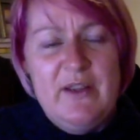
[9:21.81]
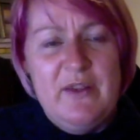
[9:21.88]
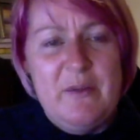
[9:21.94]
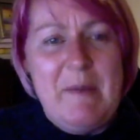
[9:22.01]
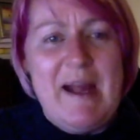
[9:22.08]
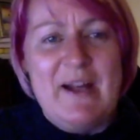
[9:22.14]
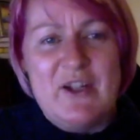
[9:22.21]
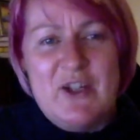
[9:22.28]

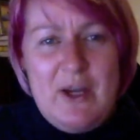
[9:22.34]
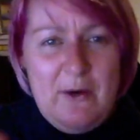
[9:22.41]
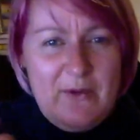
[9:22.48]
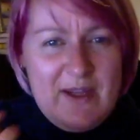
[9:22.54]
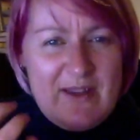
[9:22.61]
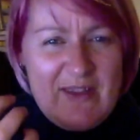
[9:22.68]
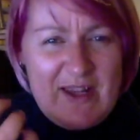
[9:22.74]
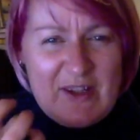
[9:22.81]
the match out
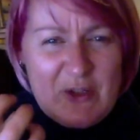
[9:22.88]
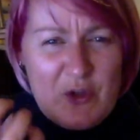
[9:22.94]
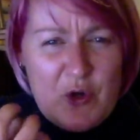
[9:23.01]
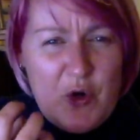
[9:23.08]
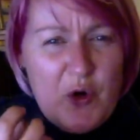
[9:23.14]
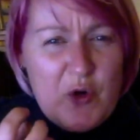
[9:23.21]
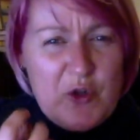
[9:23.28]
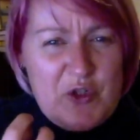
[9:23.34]
and you get that
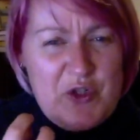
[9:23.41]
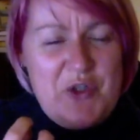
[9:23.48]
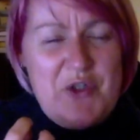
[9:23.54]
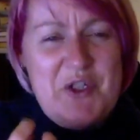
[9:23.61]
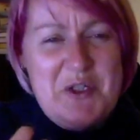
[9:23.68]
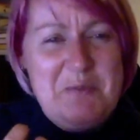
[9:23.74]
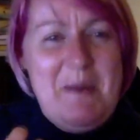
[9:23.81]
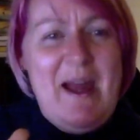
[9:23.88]
gorgeous
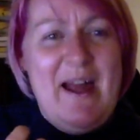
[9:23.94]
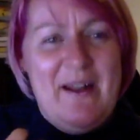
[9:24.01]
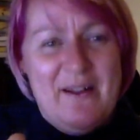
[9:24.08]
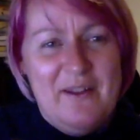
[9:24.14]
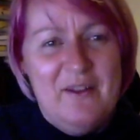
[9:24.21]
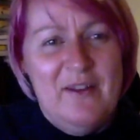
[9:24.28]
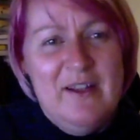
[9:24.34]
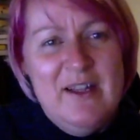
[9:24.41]

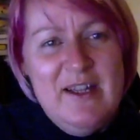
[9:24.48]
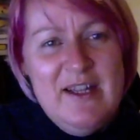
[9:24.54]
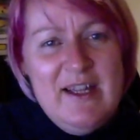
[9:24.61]
smell.